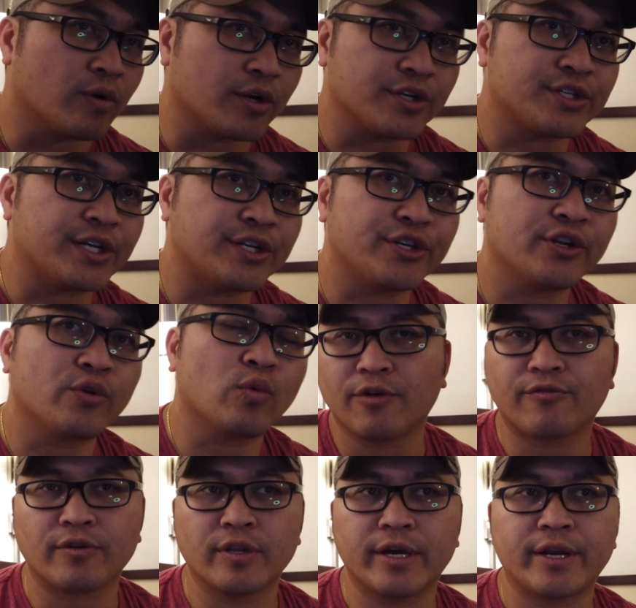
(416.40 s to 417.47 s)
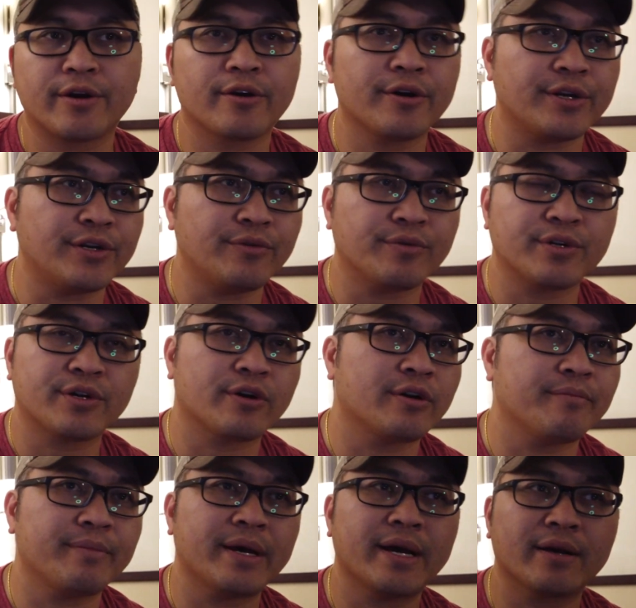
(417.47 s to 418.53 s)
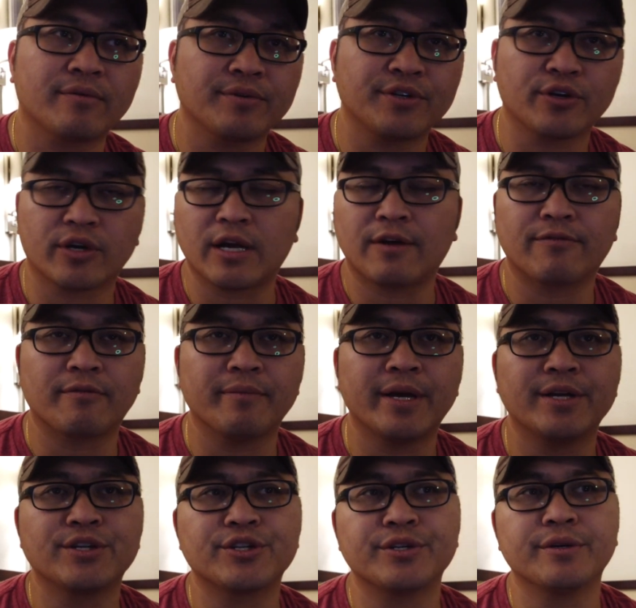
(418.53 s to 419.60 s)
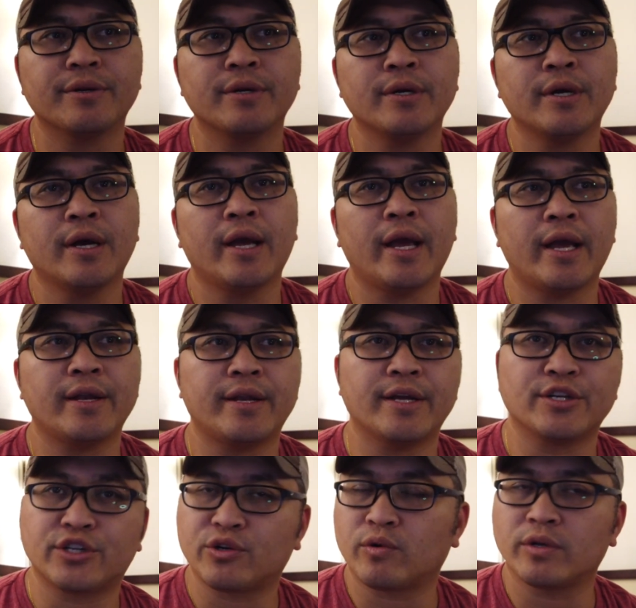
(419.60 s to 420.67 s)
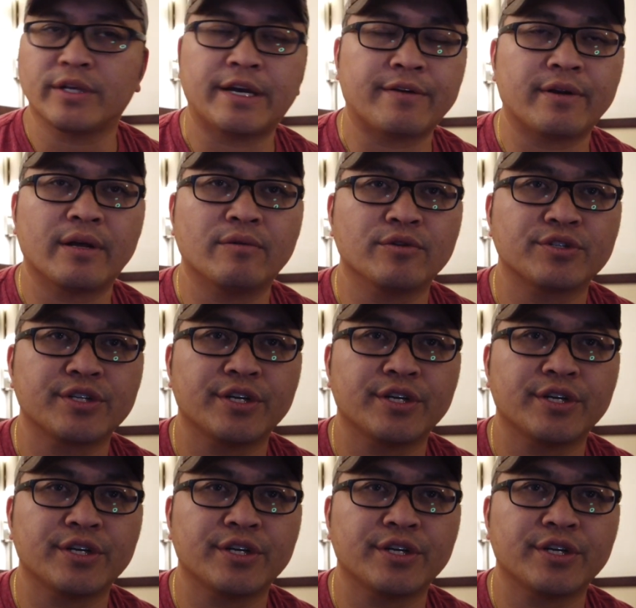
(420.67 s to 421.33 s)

we're going to send you the offer letter, and you return it back with your confirmation. And then shortly after that,